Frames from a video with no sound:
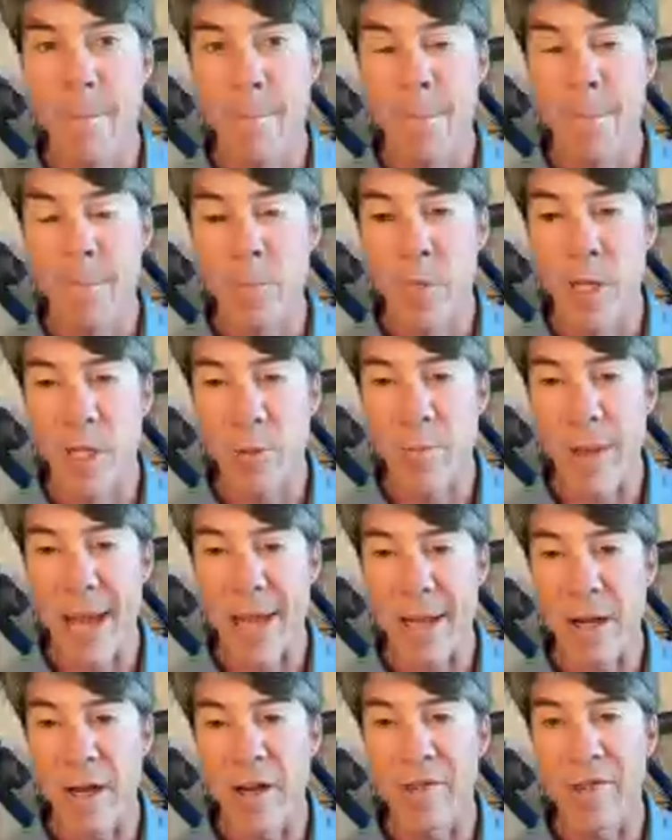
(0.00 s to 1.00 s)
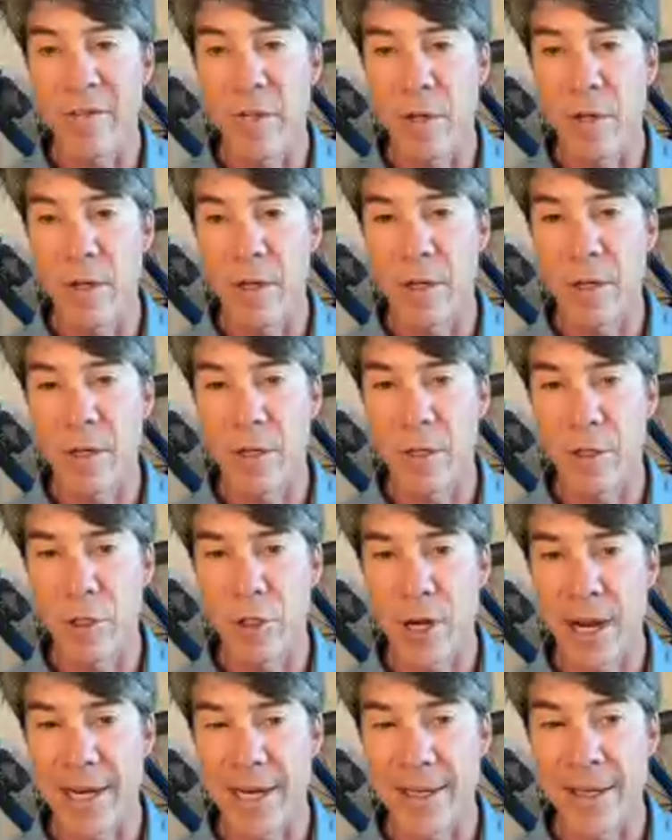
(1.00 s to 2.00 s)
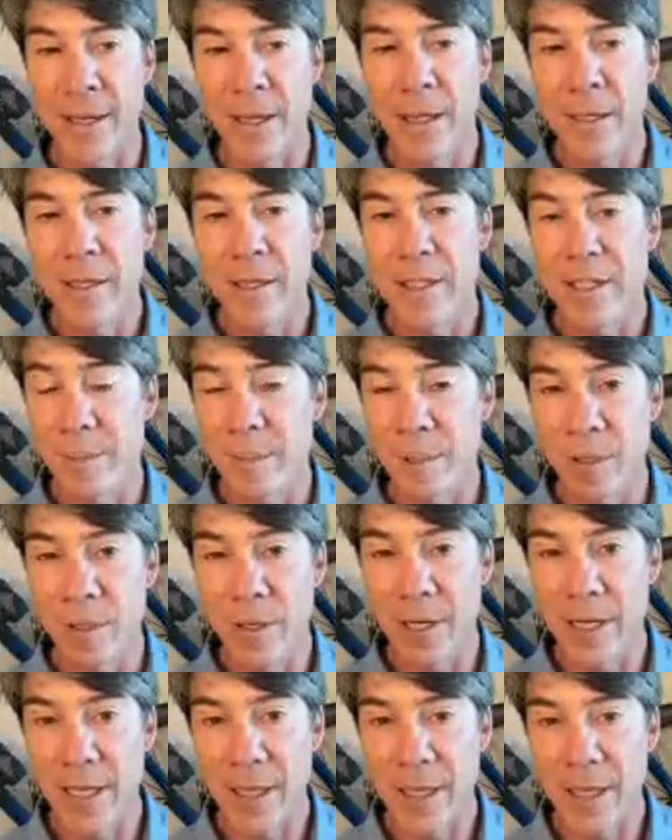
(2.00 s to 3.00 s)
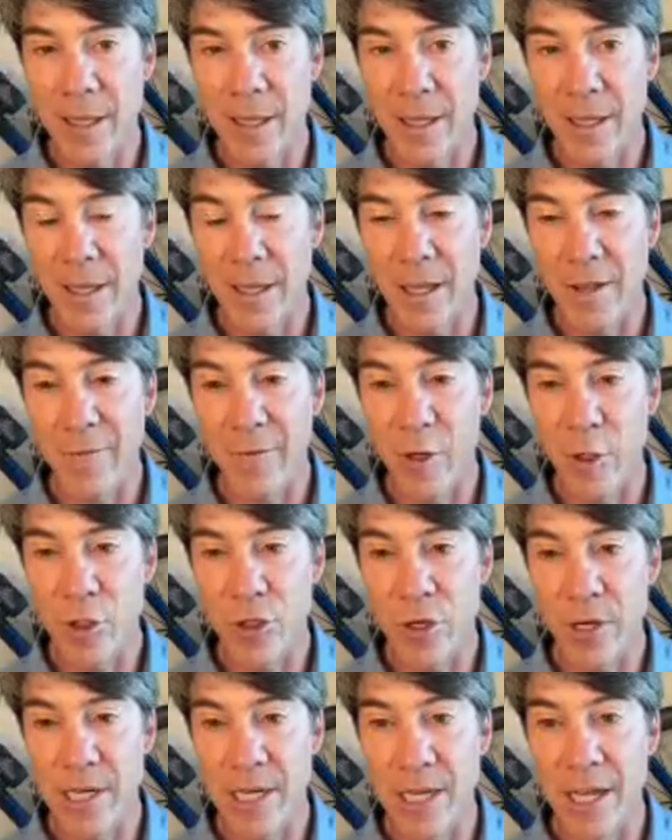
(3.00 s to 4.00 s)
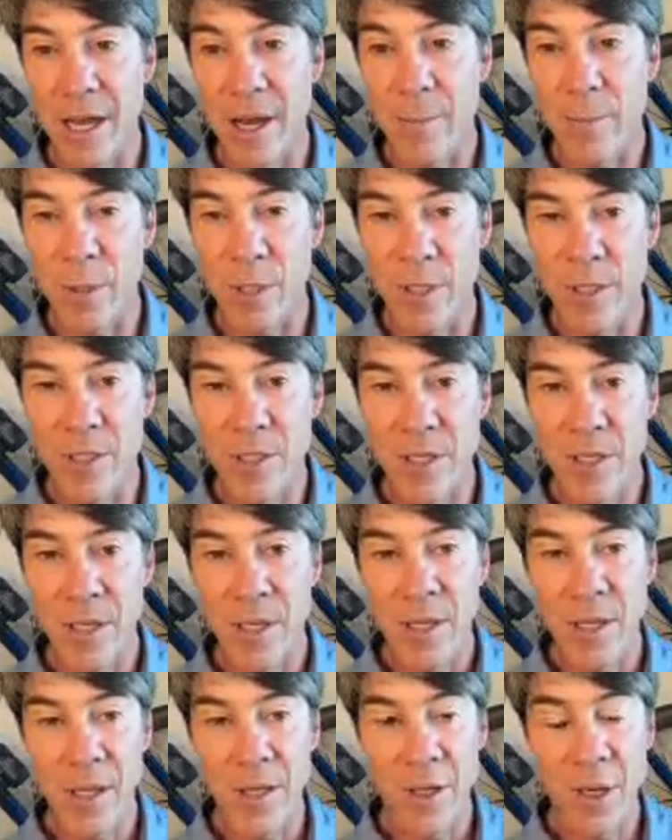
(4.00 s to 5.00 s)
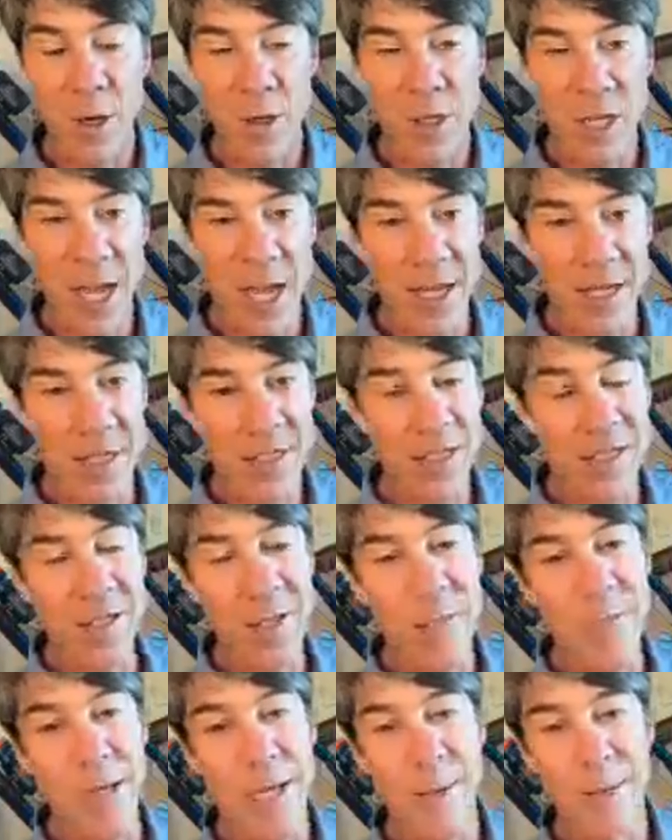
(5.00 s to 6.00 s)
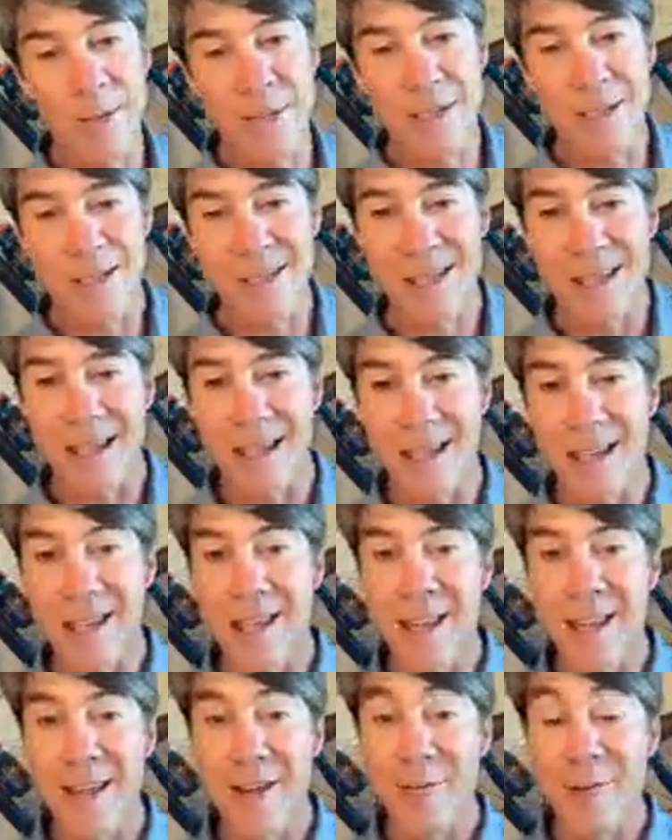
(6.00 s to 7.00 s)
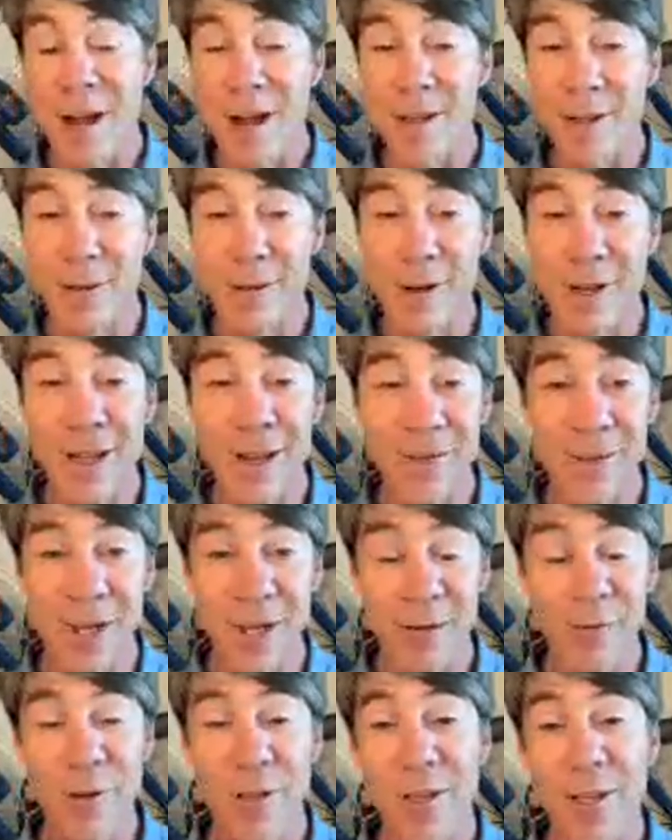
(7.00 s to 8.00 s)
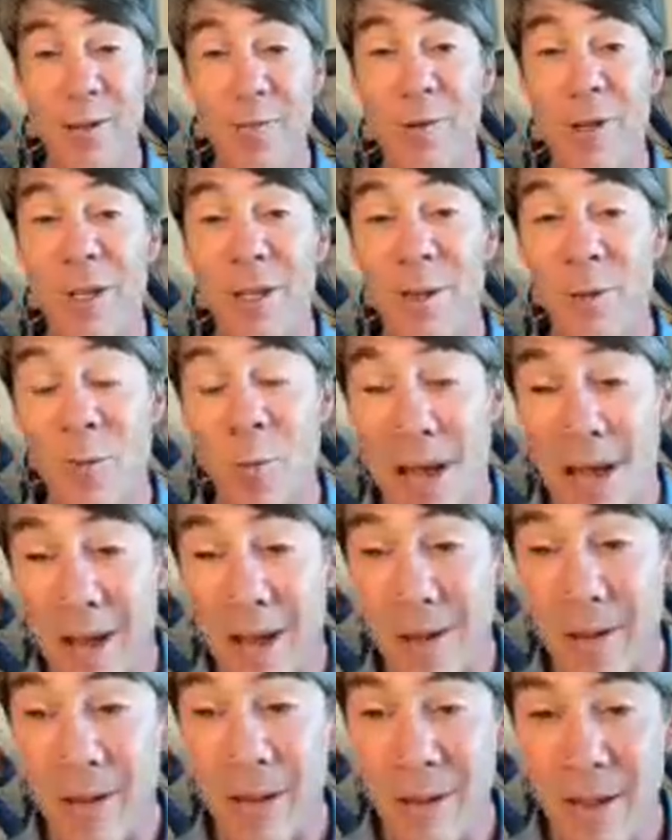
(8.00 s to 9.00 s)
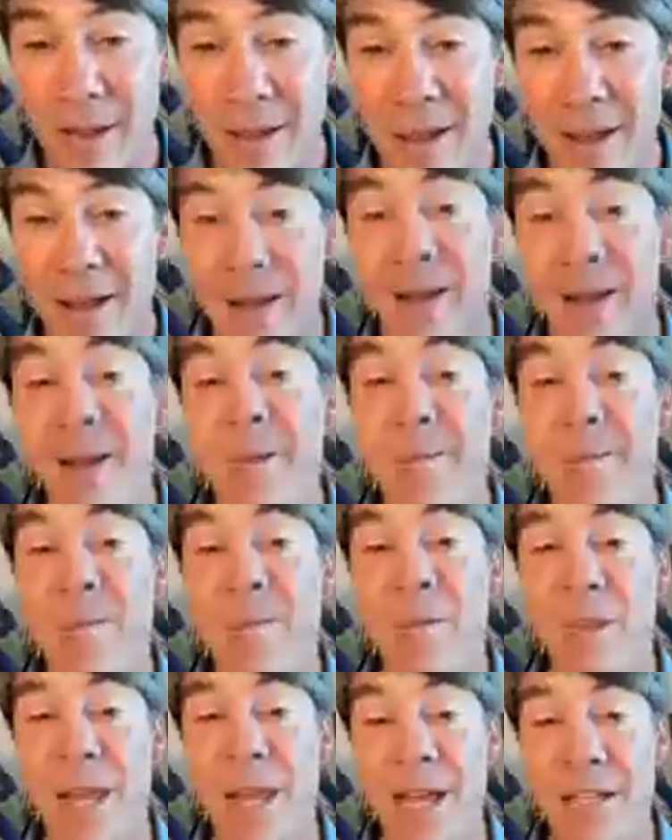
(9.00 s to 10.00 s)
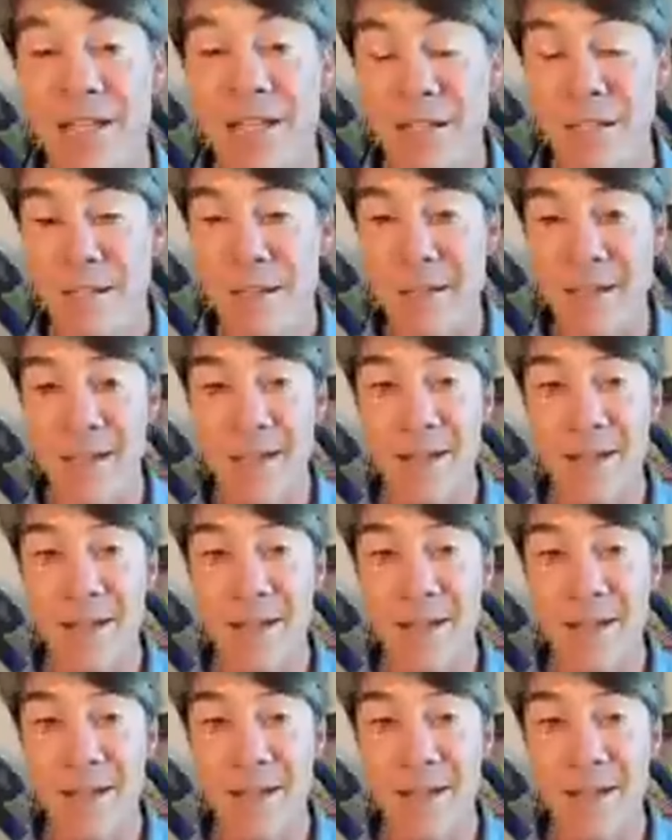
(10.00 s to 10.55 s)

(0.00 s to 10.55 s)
let's back off your your training. Similarly, if you're trending upwards, Coach Cat is going to be able to say, "Wow, you're recovering really, really well. Um, let's